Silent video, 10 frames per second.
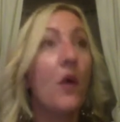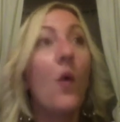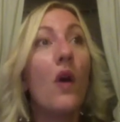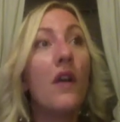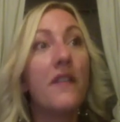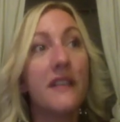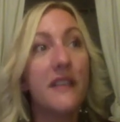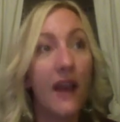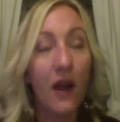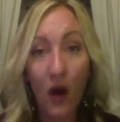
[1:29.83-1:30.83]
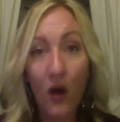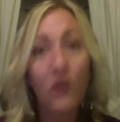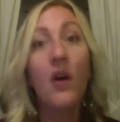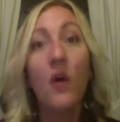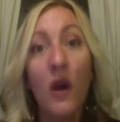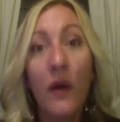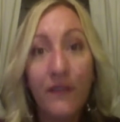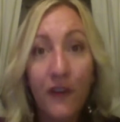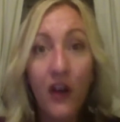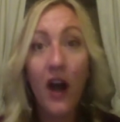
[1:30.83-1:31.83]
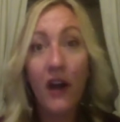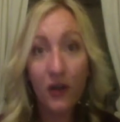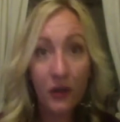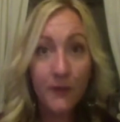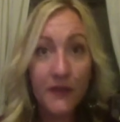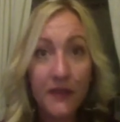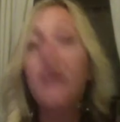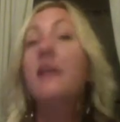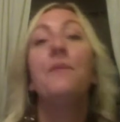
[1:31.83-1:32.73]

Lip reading: Or they say, oh no, I forgot. Oops.